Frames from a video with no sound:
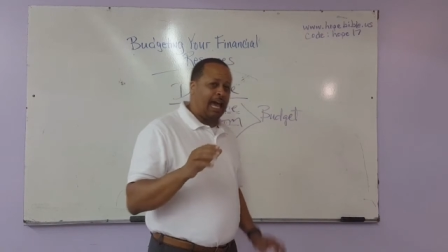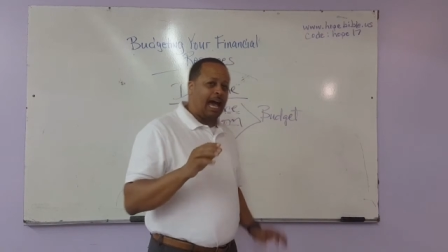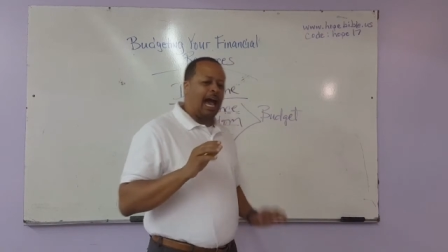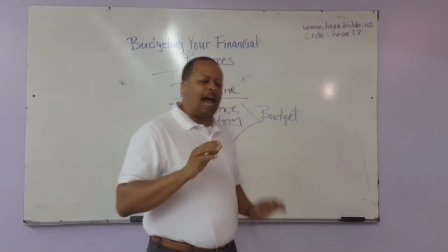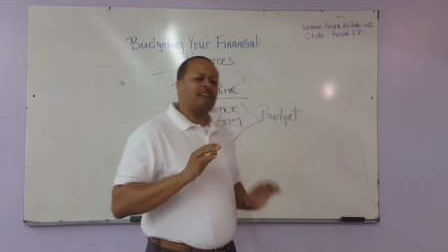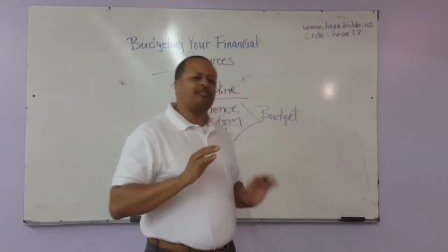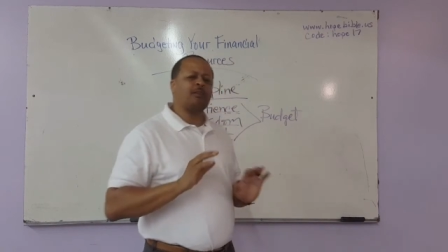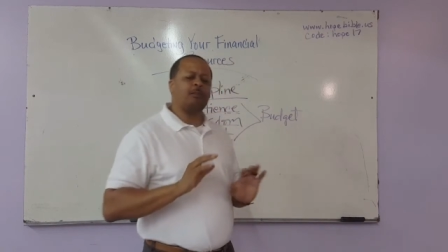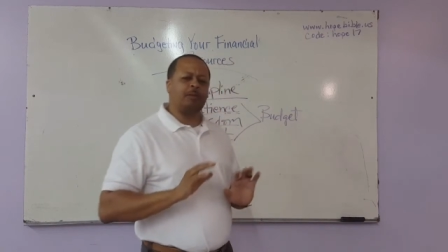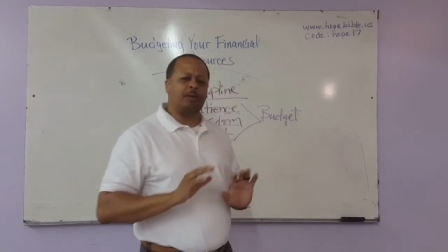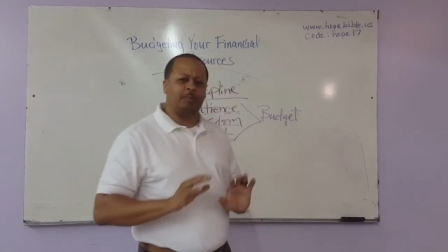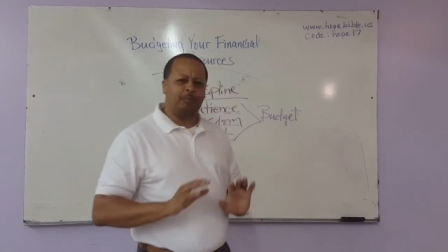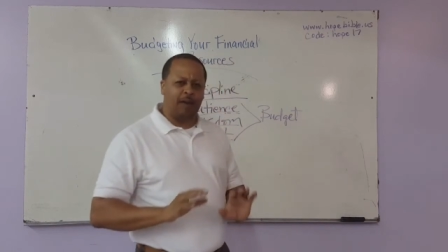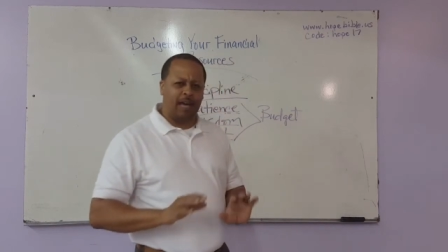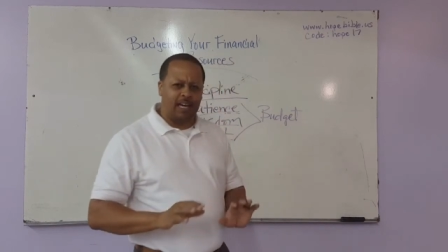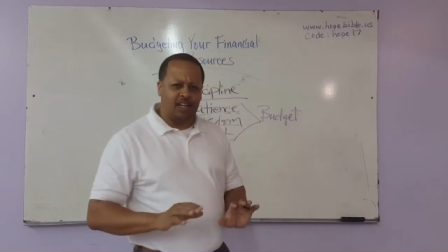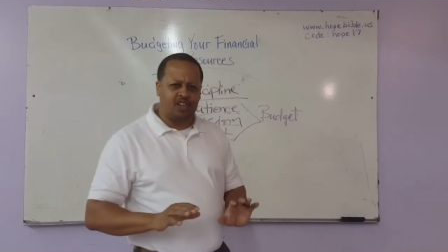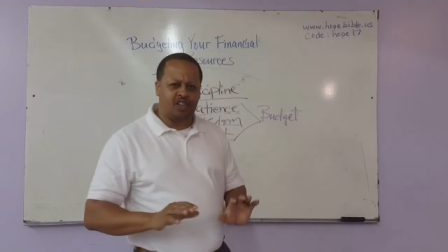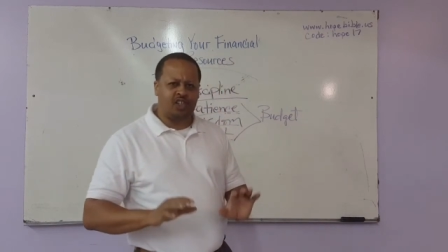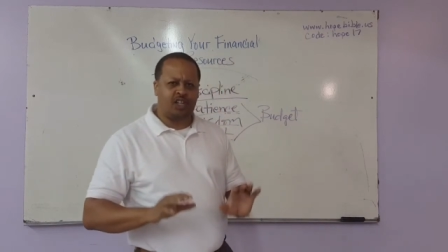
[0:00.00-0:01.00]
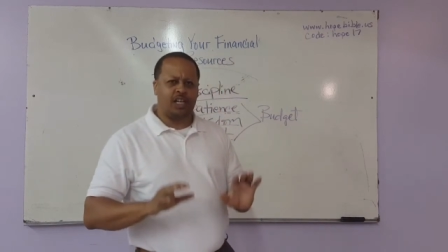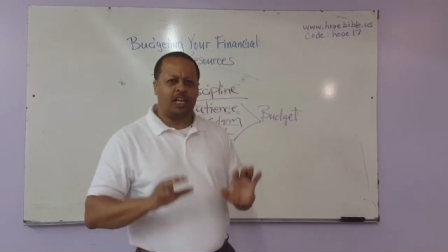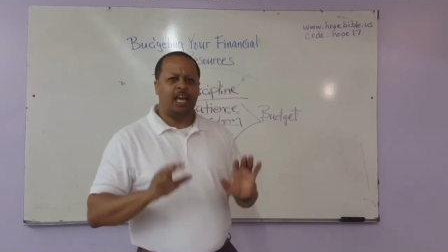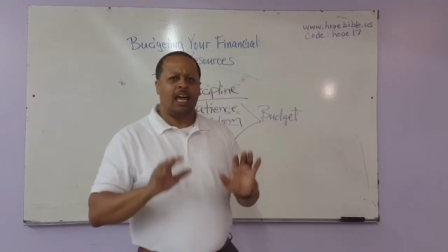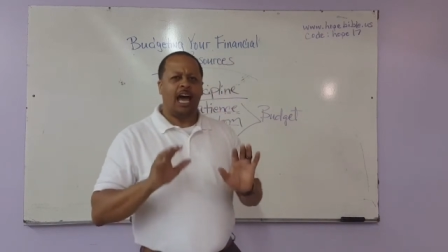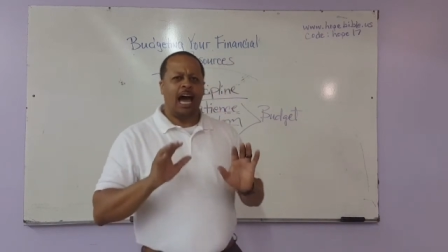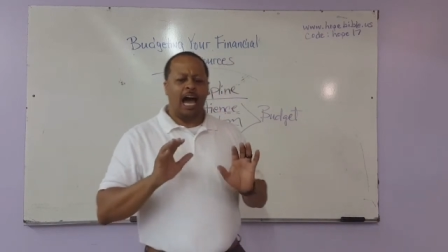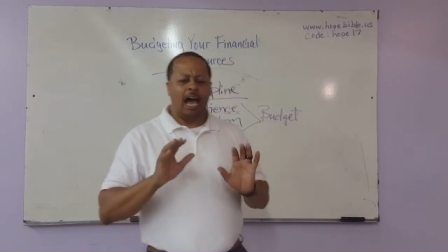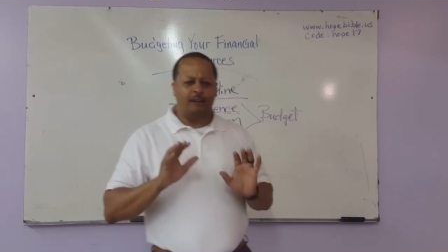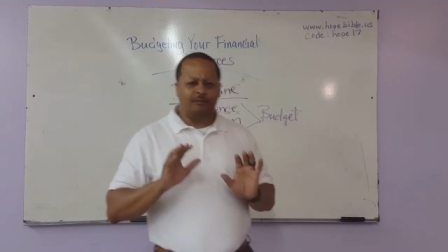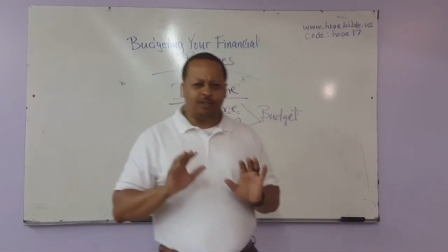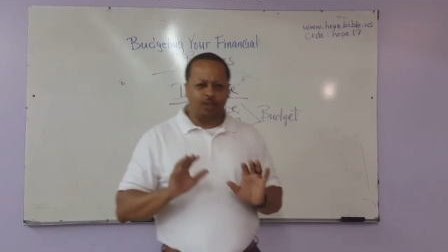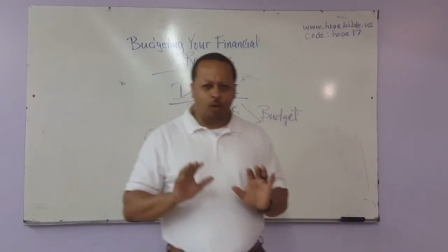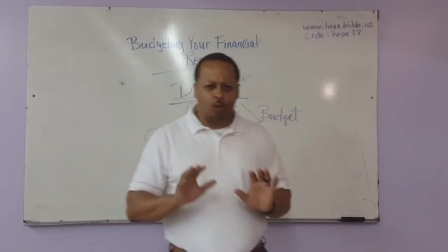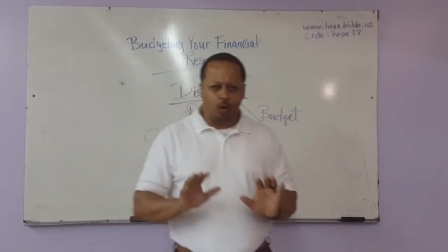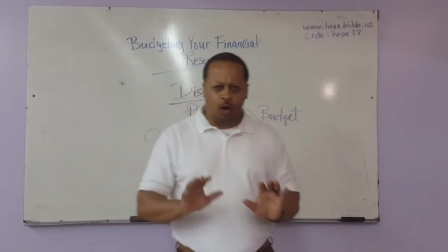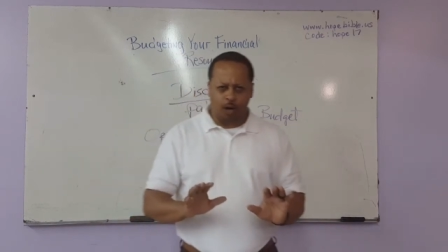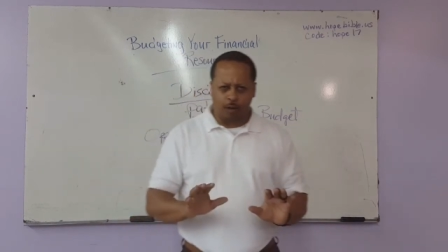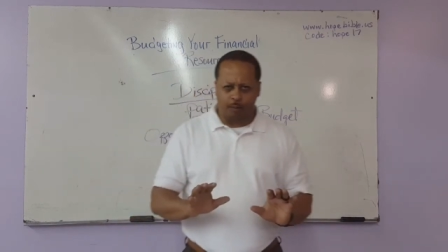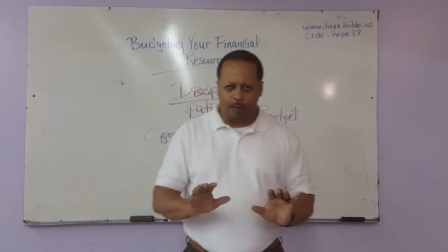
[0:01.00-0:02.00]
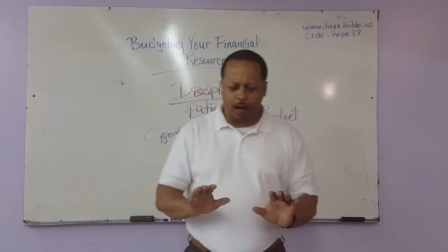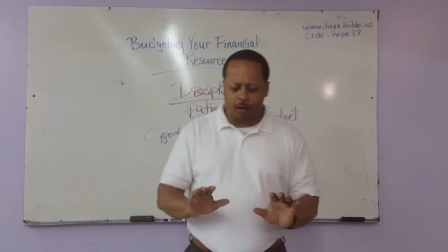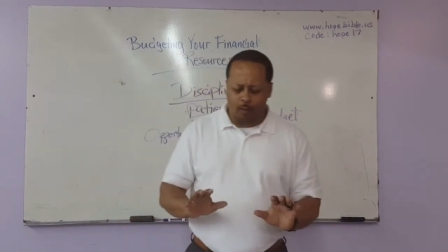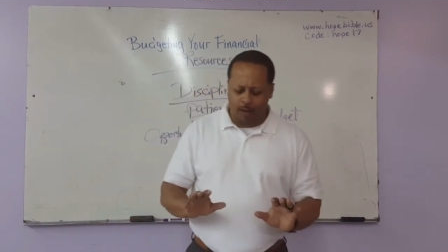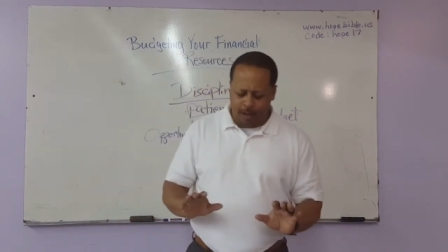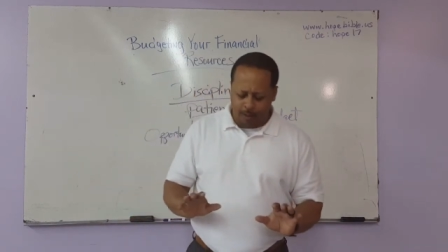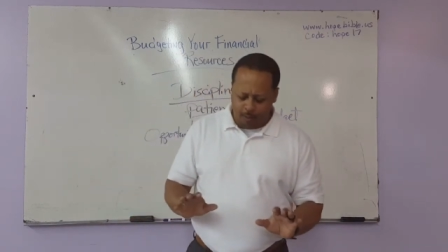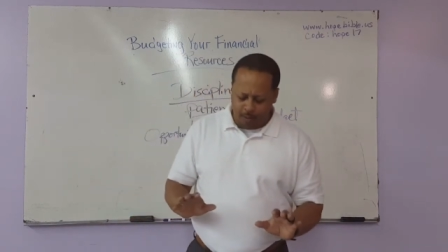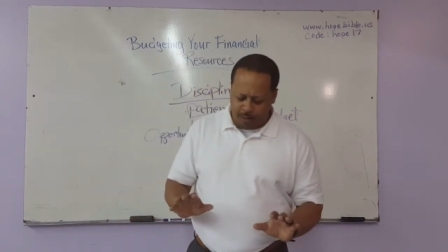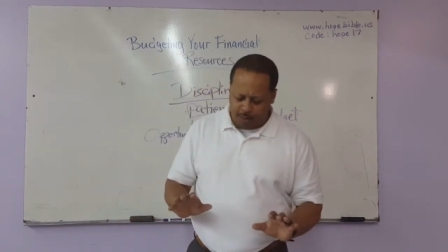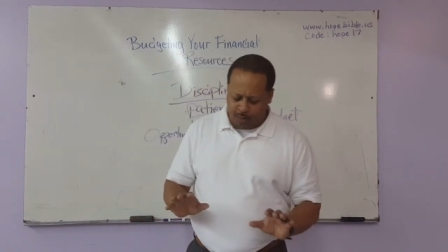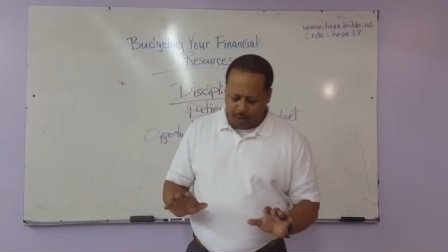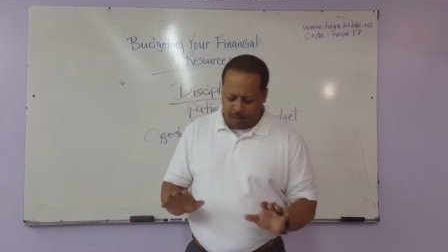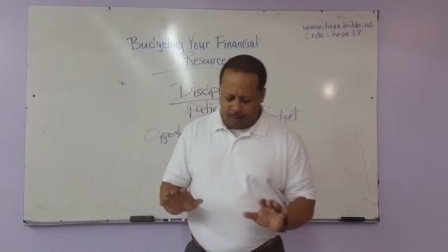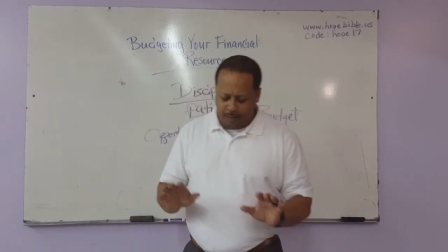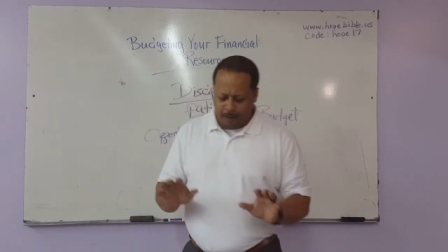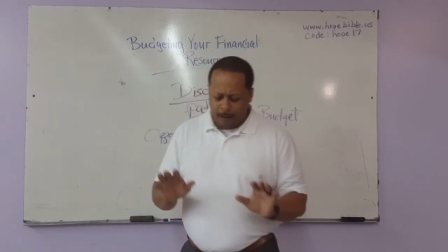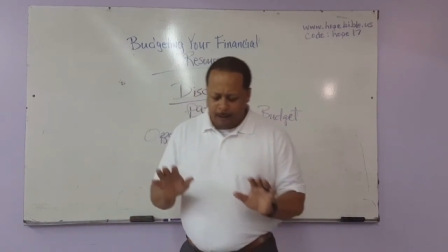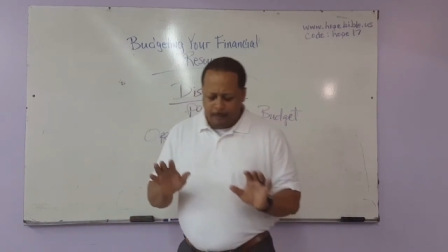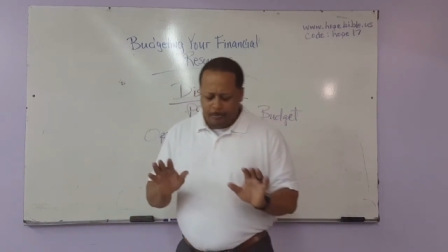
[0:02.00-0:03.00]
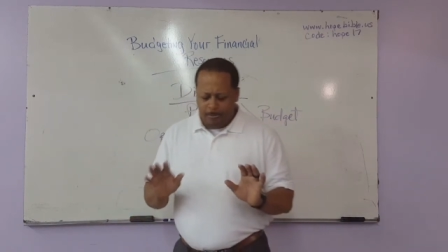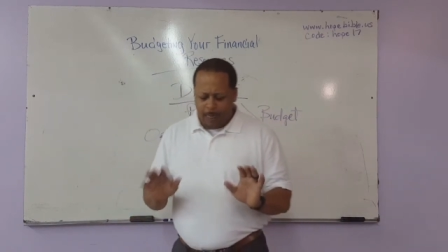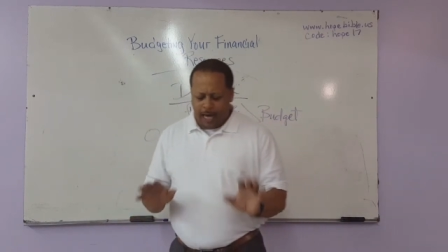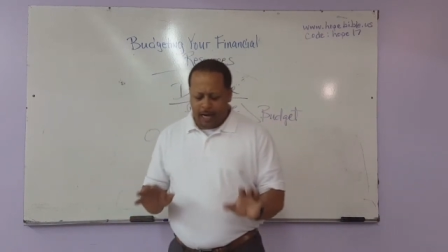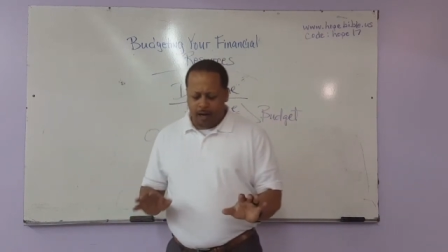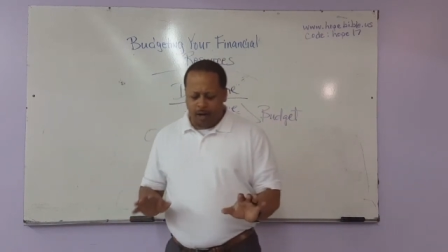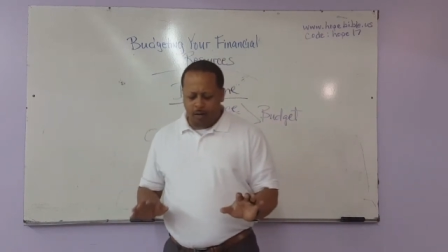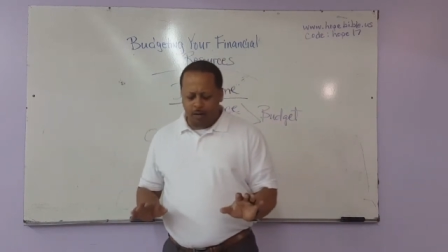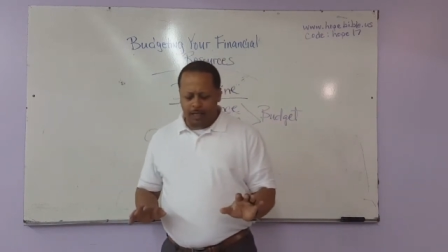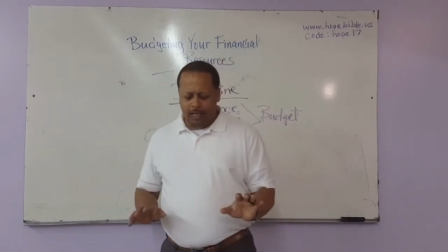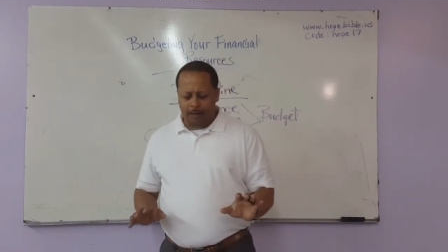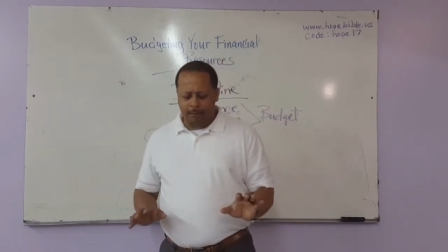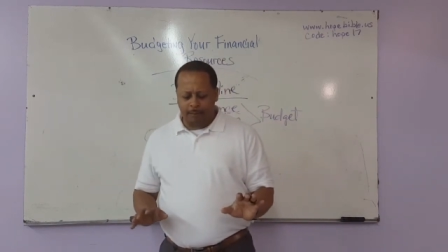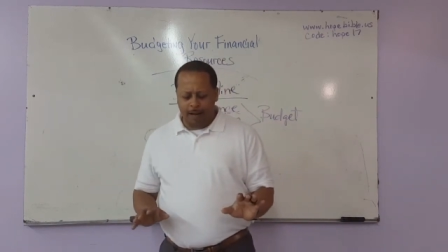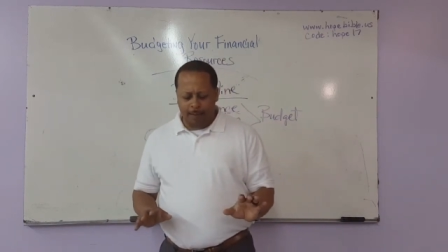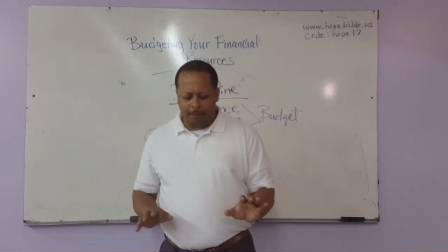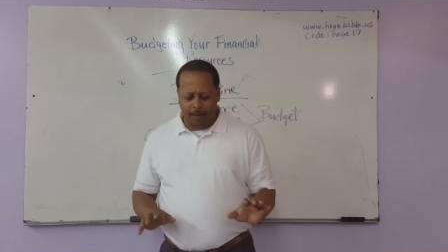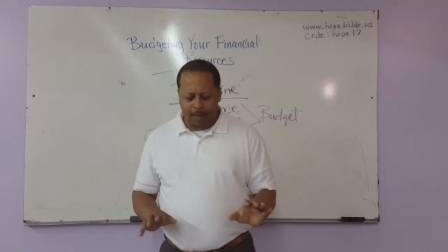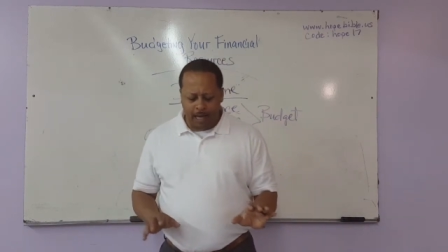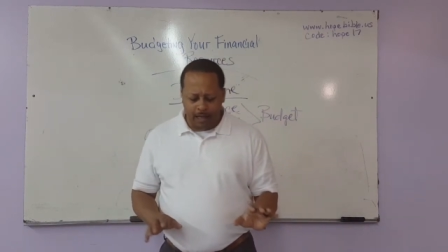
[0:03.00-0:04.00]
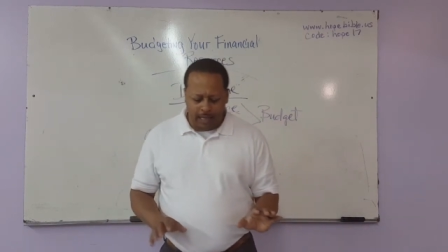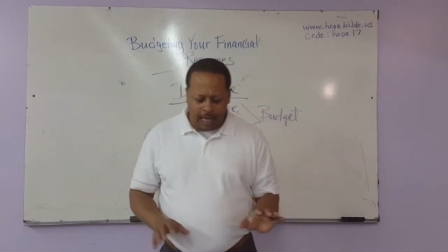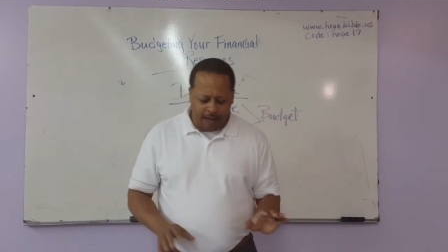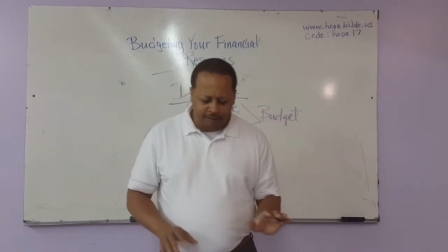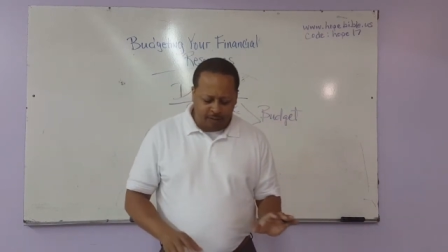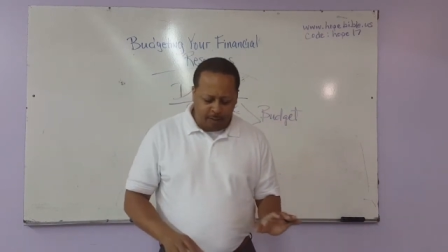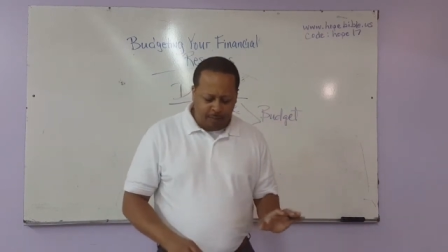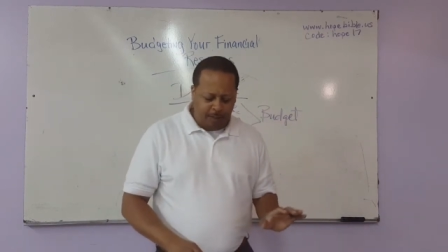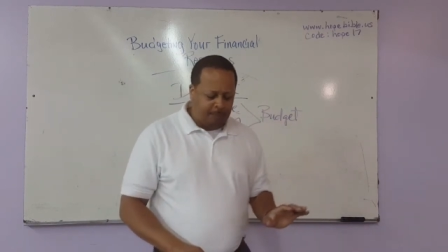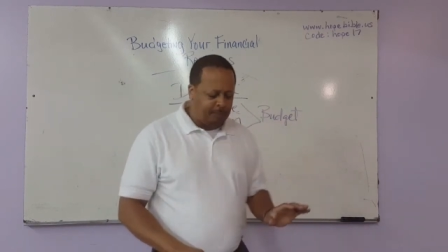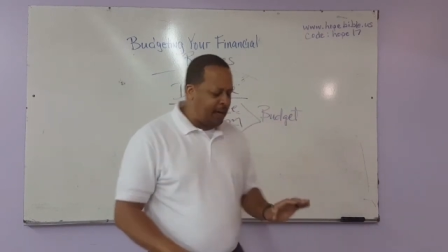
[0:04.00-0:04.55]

I have to be patient. I have to work my way with it. Not only am I have to be